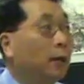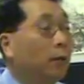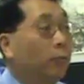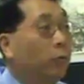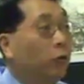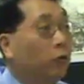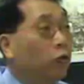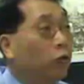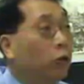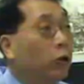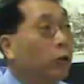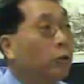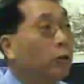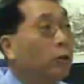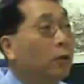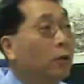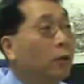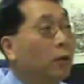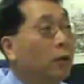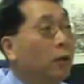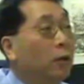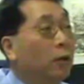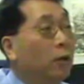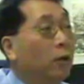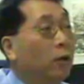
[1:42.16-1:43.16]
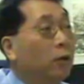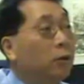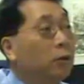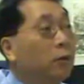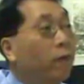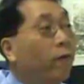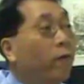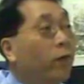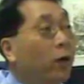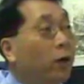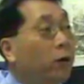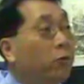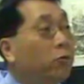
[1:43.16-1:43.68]
yuan earnings
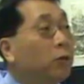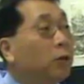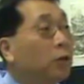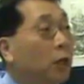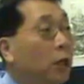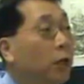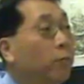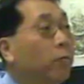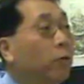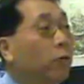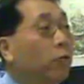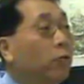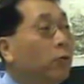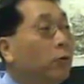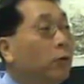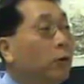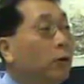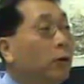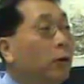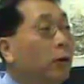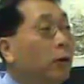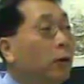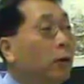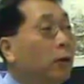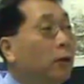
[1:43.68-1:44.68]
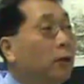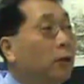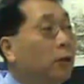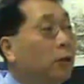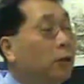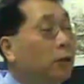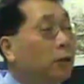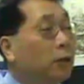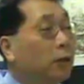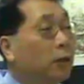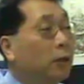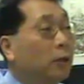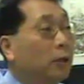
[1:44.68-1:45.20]
value stable, it
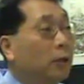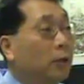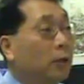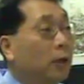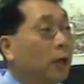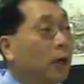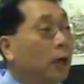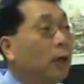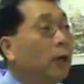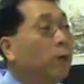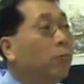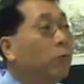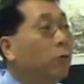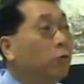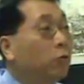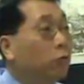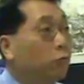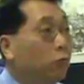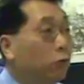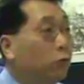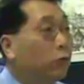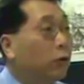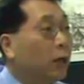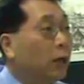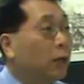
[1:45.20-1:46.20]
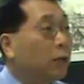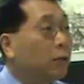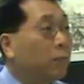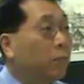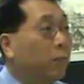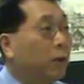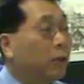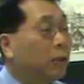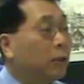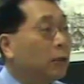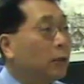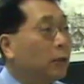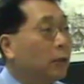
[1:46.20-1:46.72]
is able to do that.
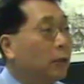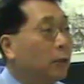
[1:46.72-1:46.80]
But